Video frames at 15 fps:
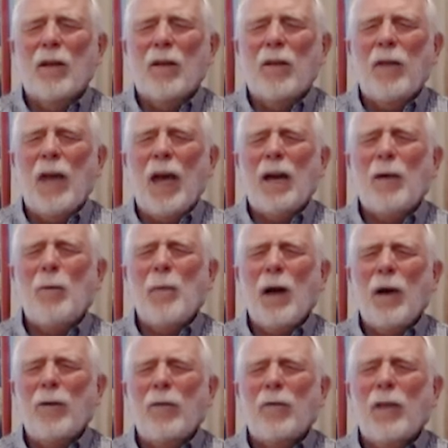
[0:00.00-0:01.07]
that
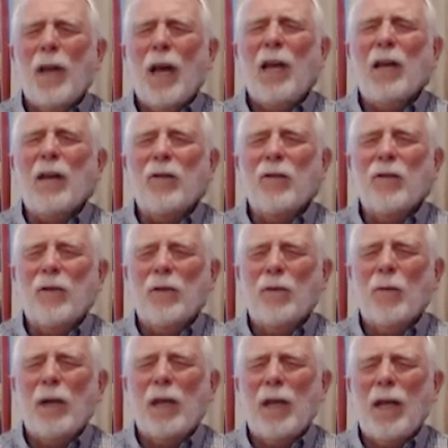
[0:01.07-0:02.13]
amount of light,
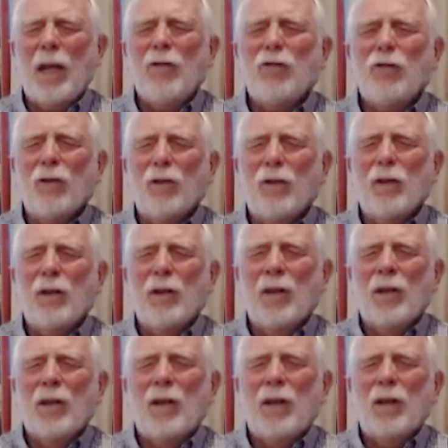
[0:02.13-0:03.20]
radiation,
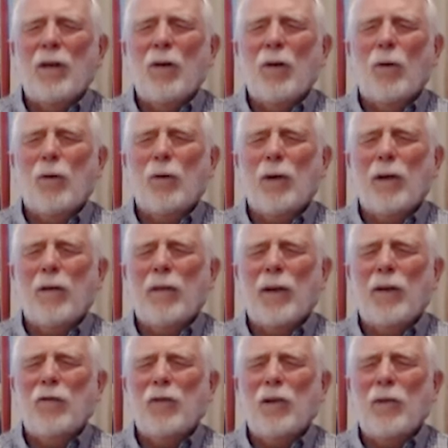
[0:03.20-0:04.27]
and co creative
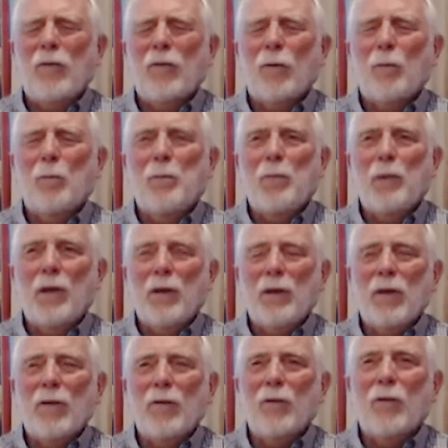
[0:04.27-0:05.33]
energy for
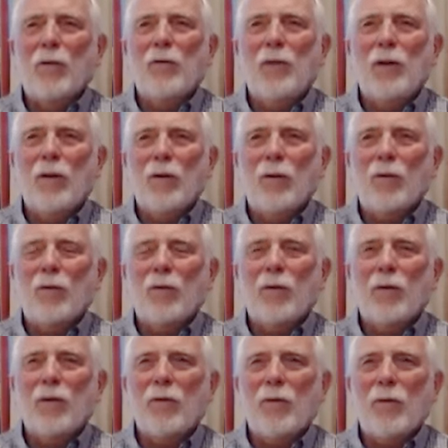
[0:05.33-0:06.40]
billions of years.
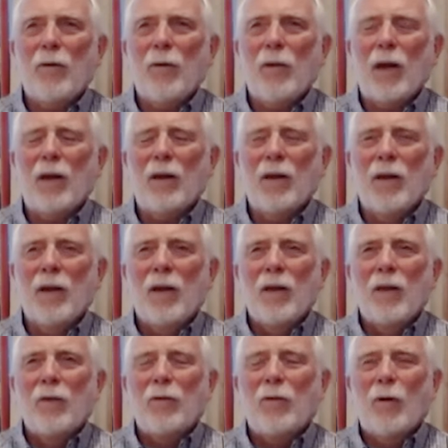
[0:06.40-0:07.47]
Consider that.
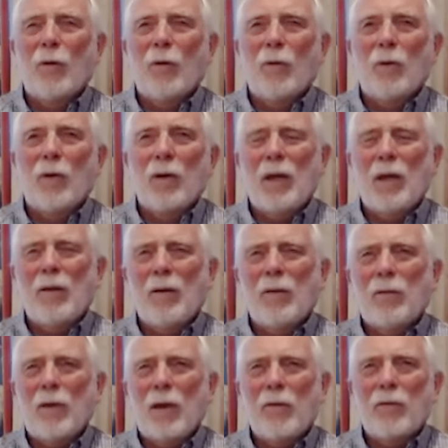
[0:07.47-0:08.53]
So in
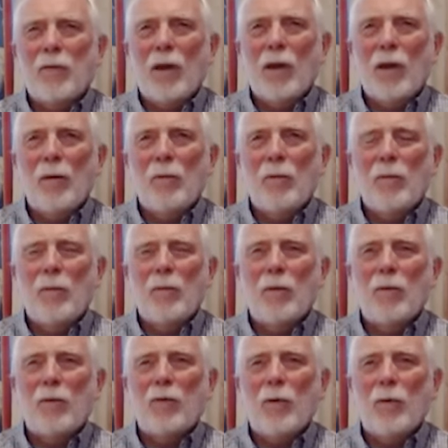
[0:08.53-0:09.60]
this lifetime, we're
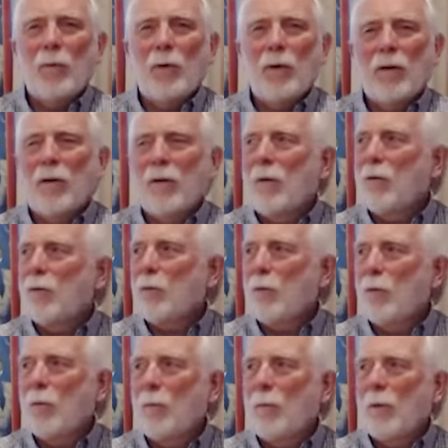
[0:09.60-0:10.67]
somewhere in this
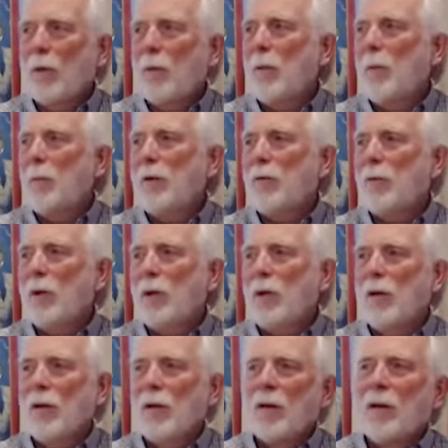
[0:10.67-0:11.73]
room, maybe
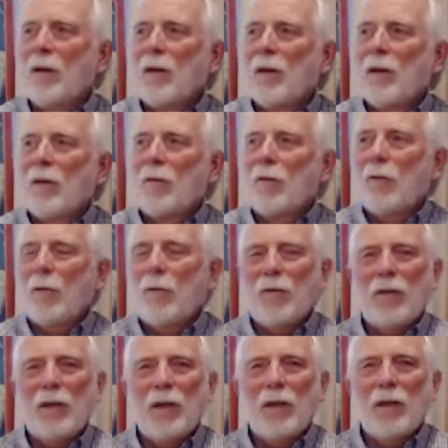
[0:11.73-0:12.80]
between
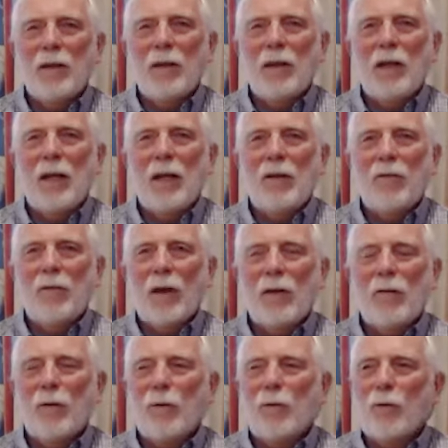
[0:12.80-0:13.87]
50 and 85
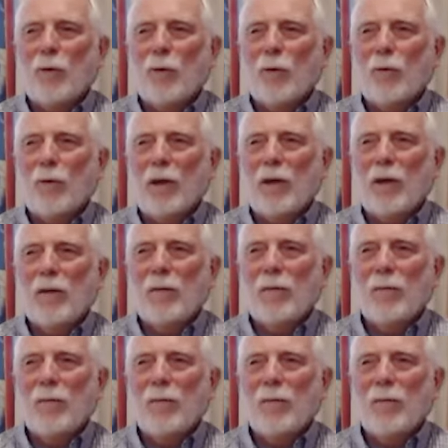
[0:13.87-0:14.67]
years old, right?